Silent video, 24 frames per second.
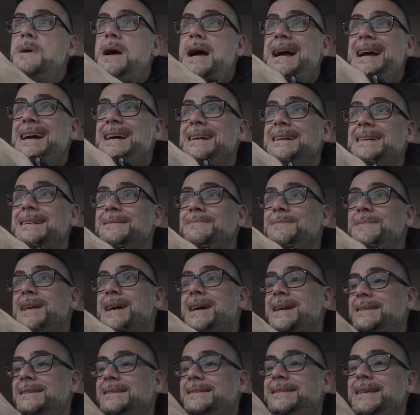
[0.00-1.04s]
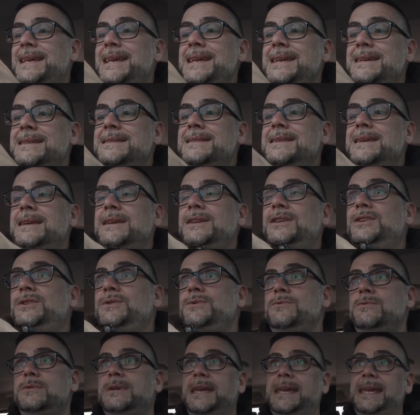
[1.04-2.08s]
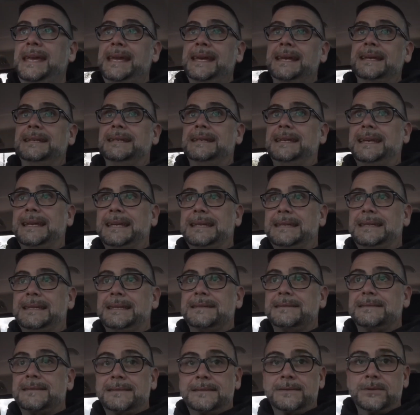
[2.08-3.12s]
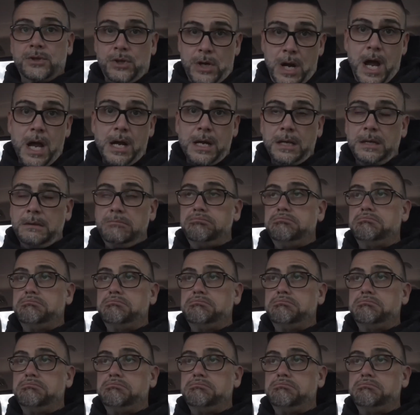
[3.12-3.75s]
not saying that you can't get this truck.